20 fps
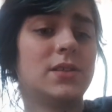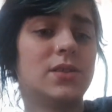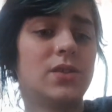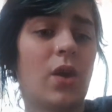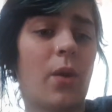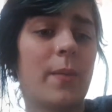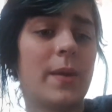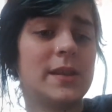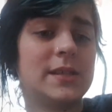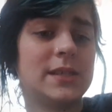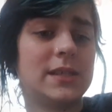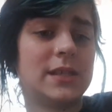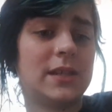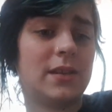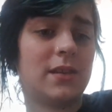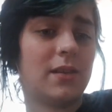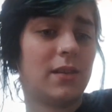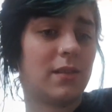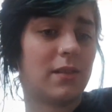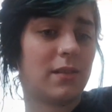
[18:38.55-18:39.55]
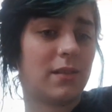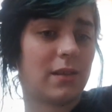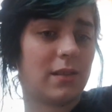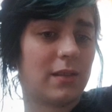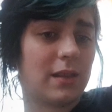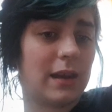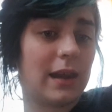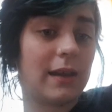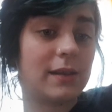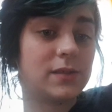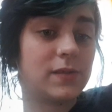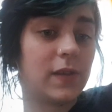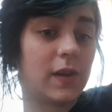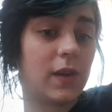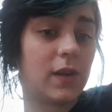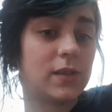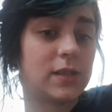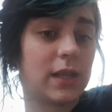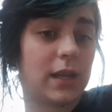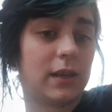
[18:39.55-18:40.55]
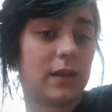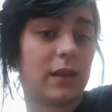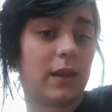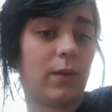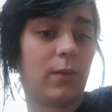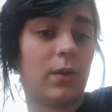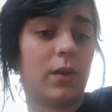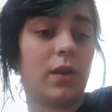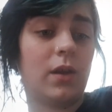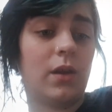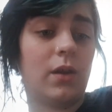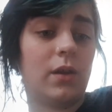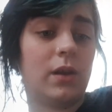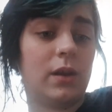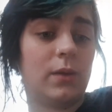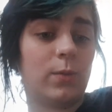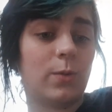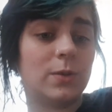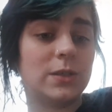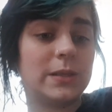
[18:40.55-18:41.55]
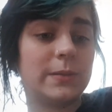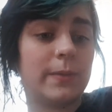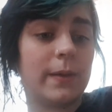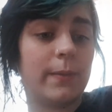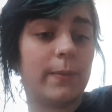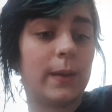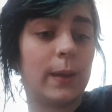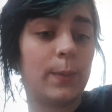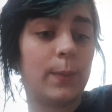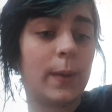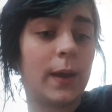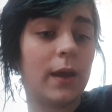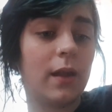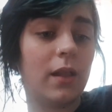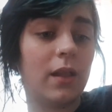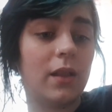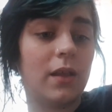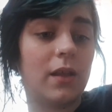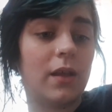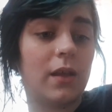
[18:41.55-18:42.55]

commented in the last video saying they wanted my PayPal.